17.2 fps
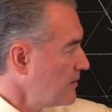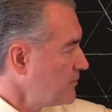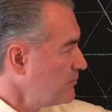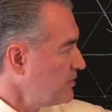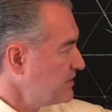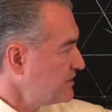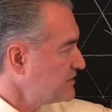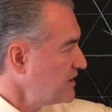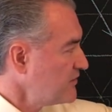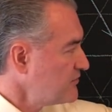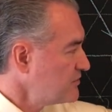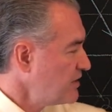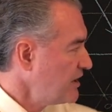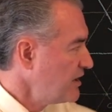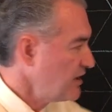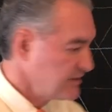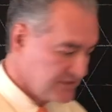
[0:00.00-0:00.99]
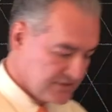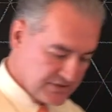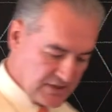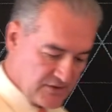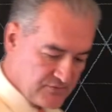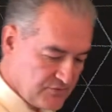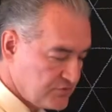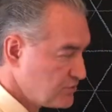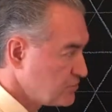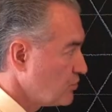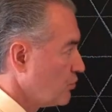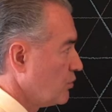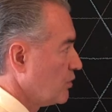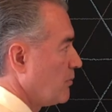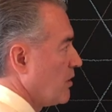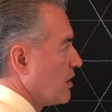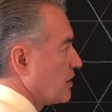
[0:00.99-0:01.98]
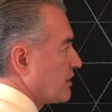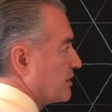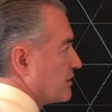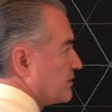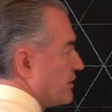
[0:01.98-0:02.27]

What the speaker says: B7 has 7, so we mark it